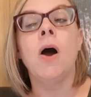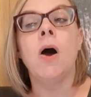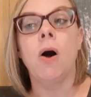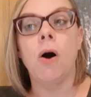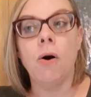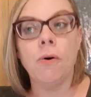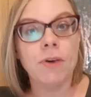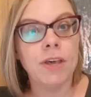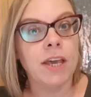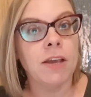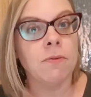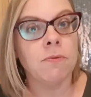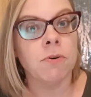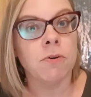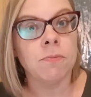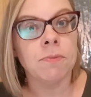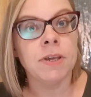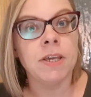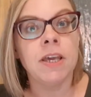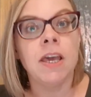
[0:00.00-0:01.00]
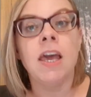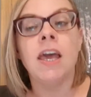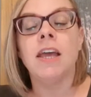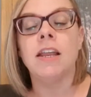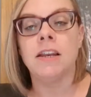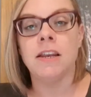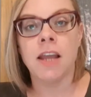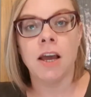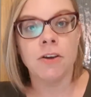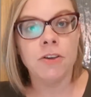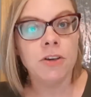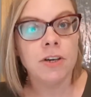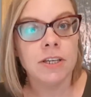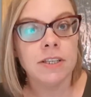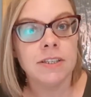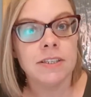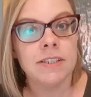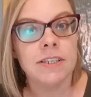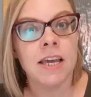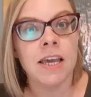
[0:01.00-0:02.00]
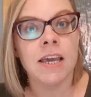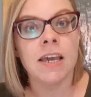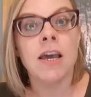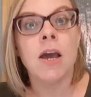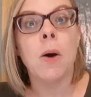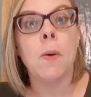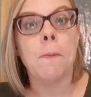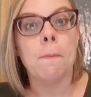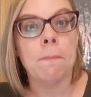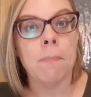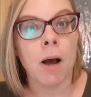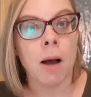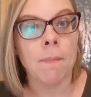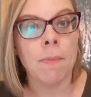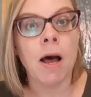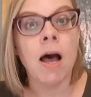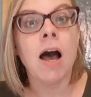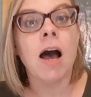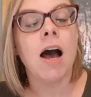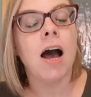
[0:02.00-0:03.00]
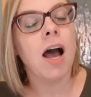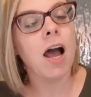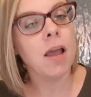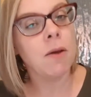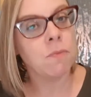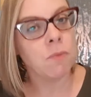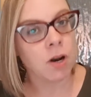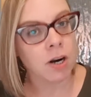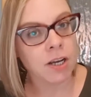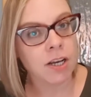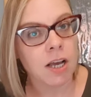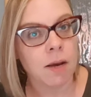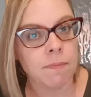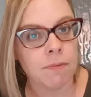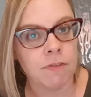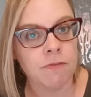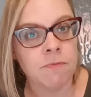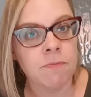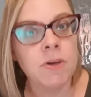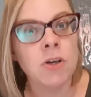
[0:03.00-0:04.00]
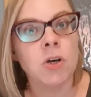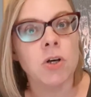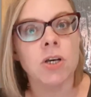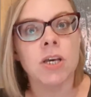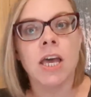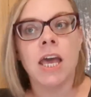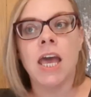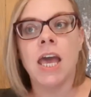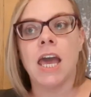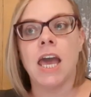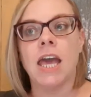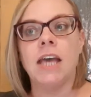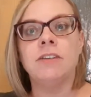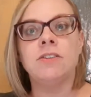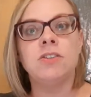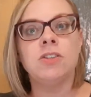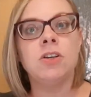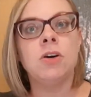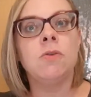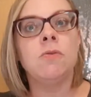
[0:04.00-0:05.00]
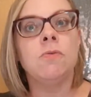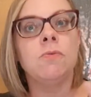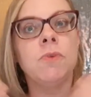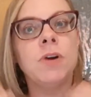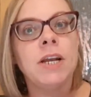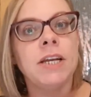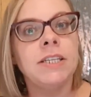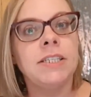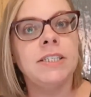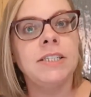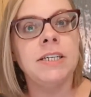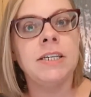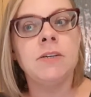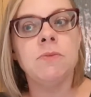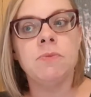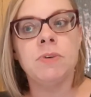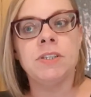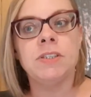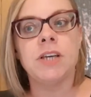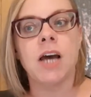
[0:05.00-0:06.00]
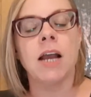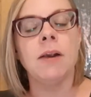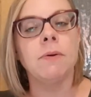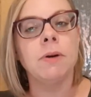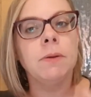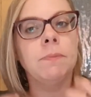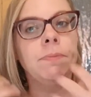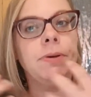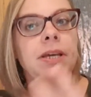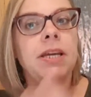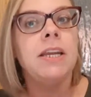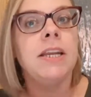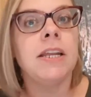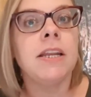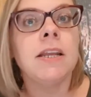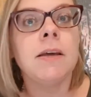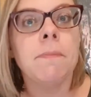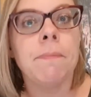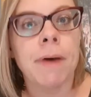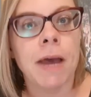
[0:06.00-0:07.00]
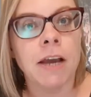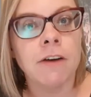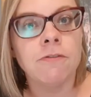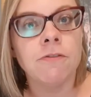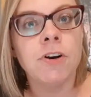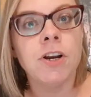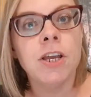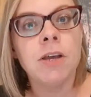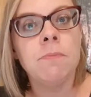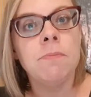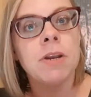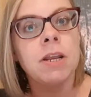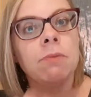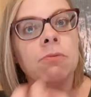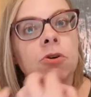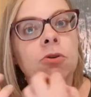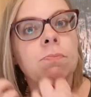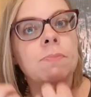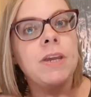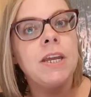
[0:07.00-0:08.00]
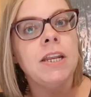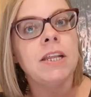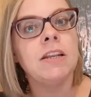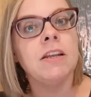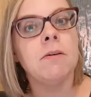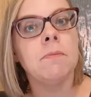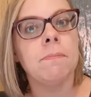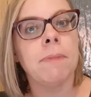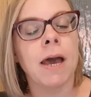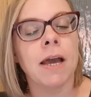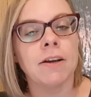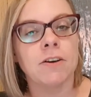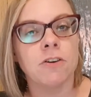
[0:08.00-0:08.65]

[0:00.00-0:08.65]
Okay, Roby, now you can say, Mama, I want a cup of milk. And so what I did was I repeated it back for him, but I repeated it back